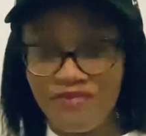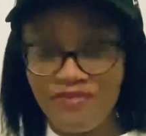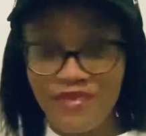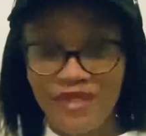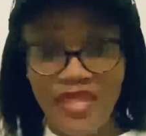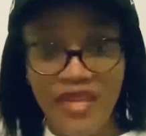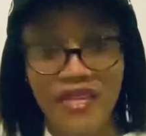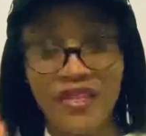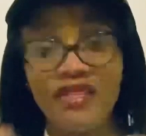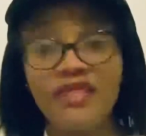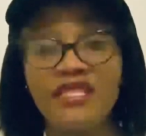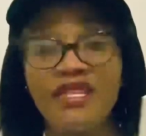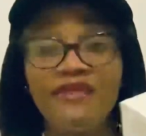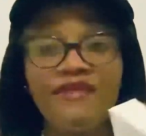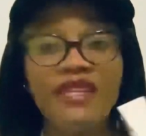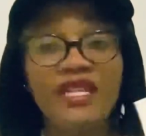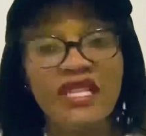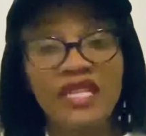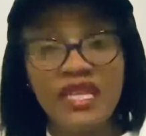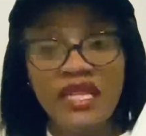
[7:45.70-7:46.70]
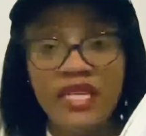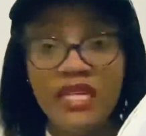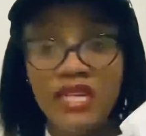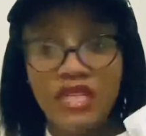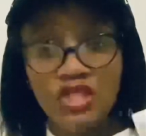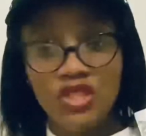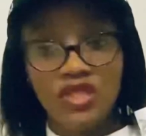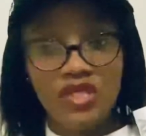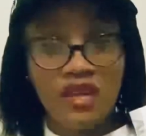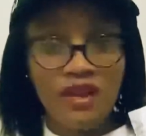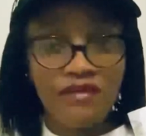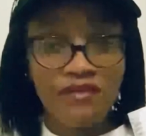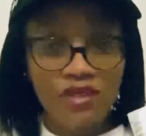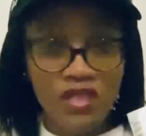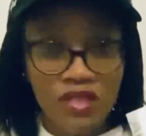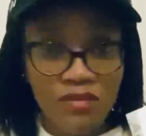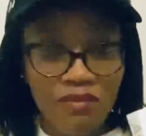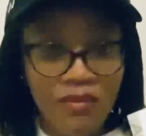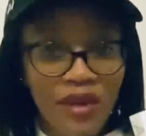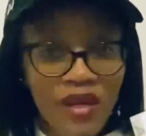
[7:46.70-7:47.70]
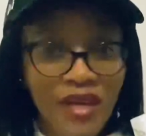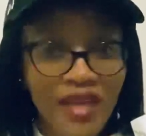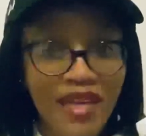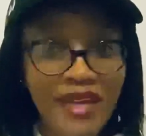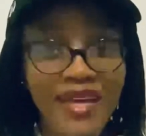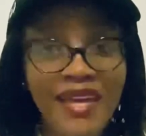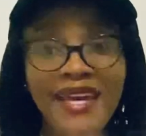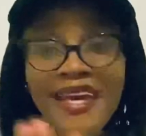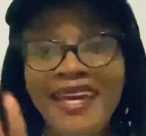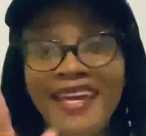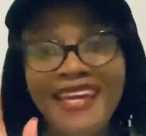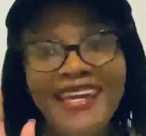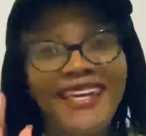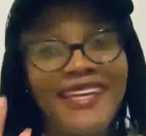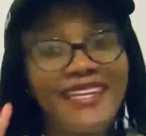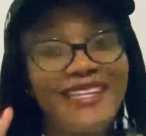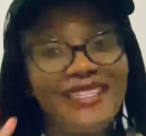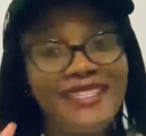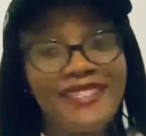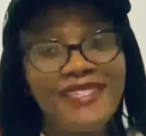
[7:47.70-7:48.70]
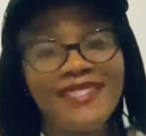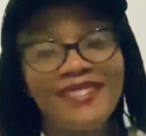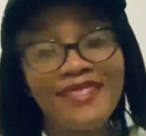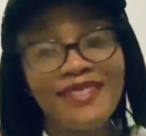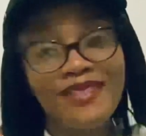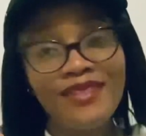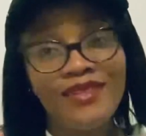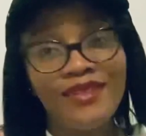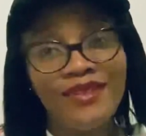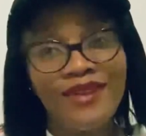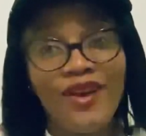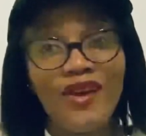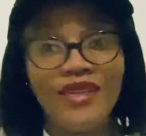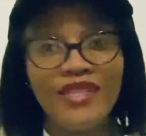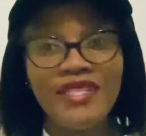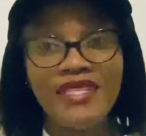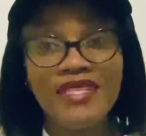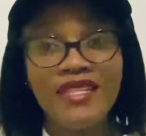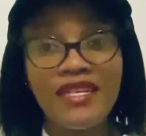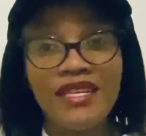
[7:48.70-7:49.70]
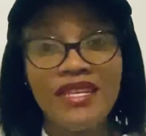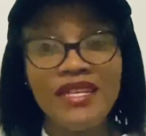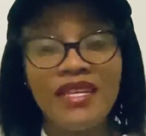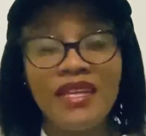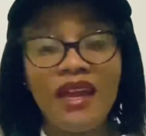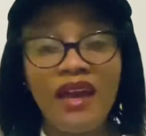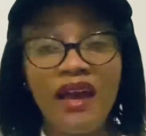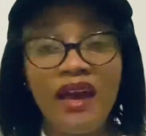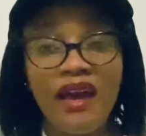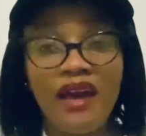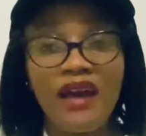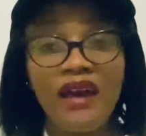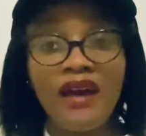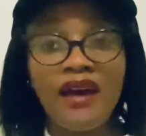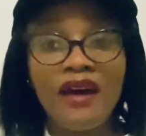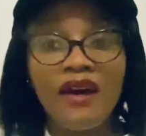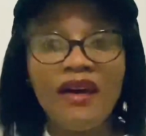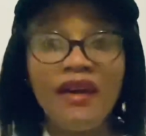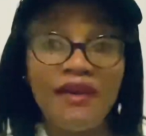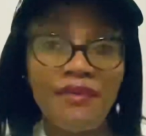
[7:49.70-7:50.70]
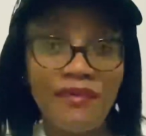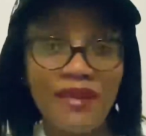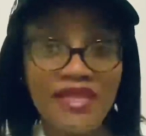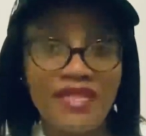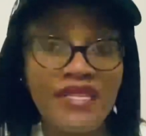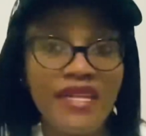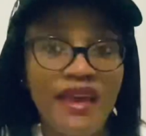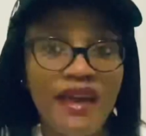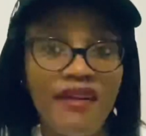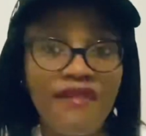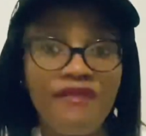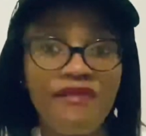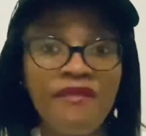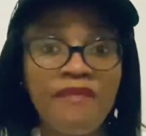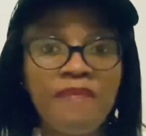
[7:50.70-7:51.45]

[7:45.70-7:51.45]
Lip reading: then definitely get yourself this book. It is honestly a must-have.